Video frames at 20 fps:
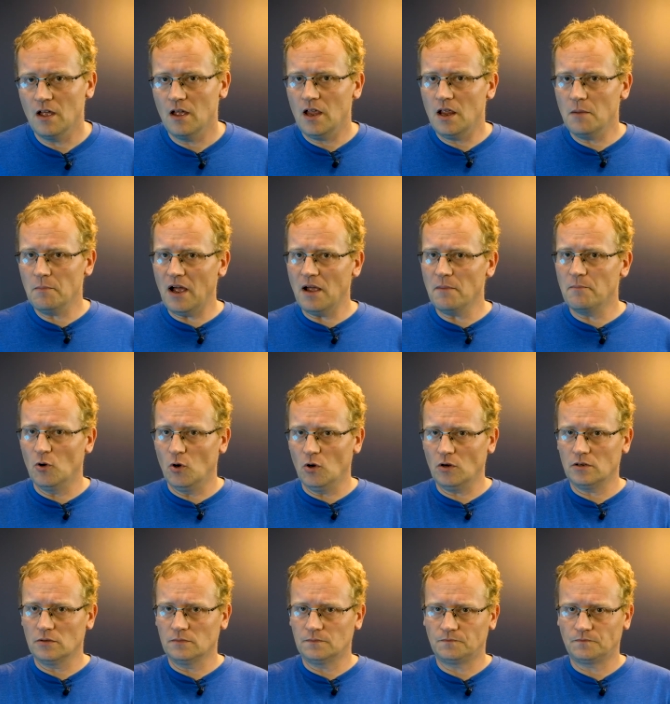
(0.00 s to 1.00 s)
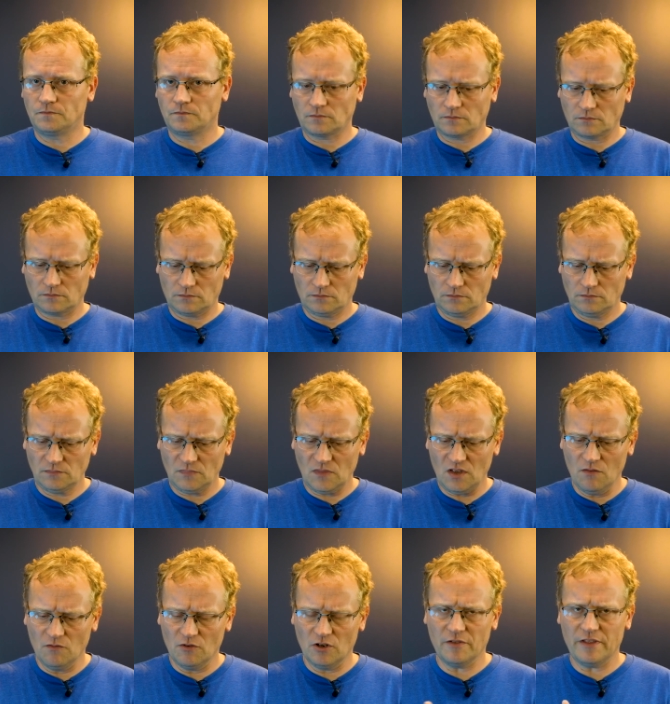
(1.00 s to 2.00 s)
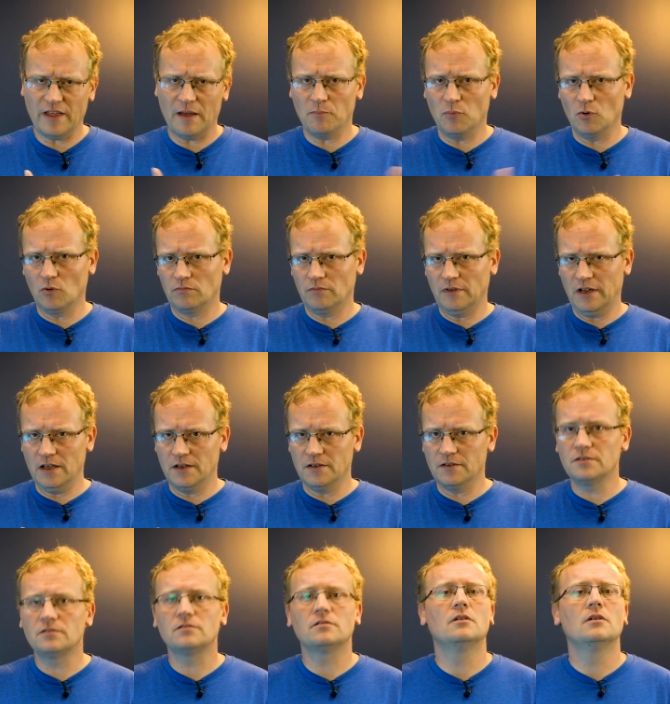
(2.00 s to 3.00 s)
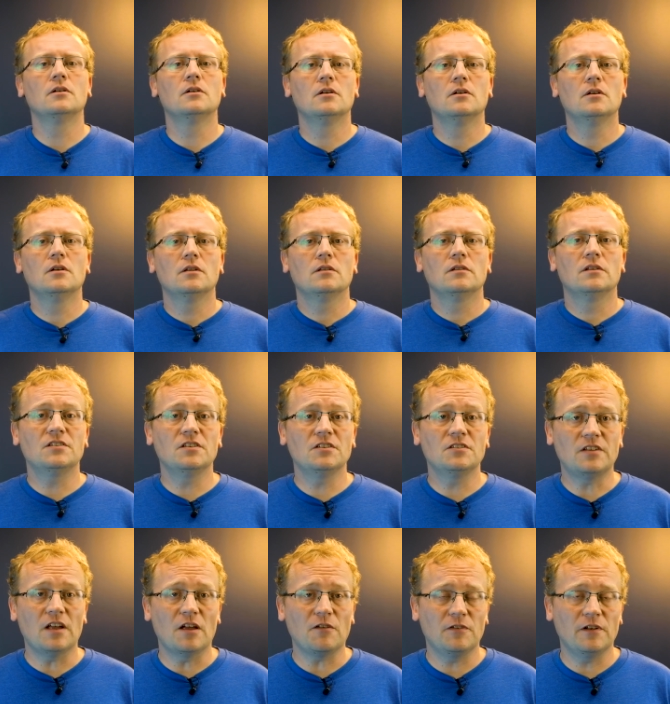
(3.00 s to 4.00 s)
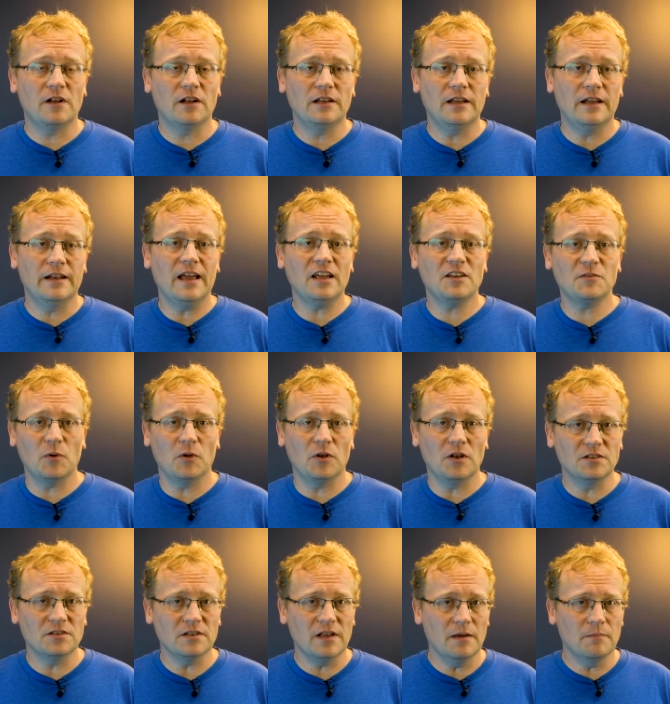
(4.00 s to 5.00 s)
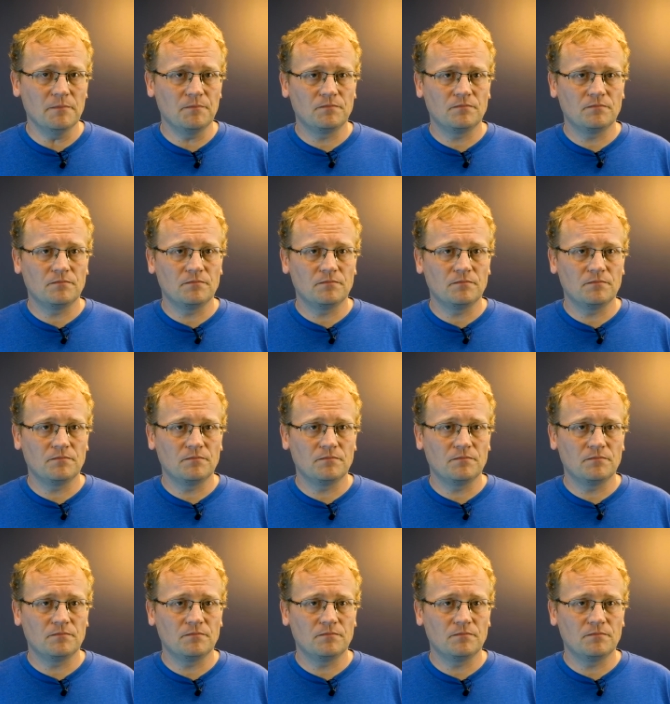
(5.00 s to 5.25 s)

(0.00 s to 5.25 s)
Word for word: In my book, whatever that book is, this is definitely an expert exam.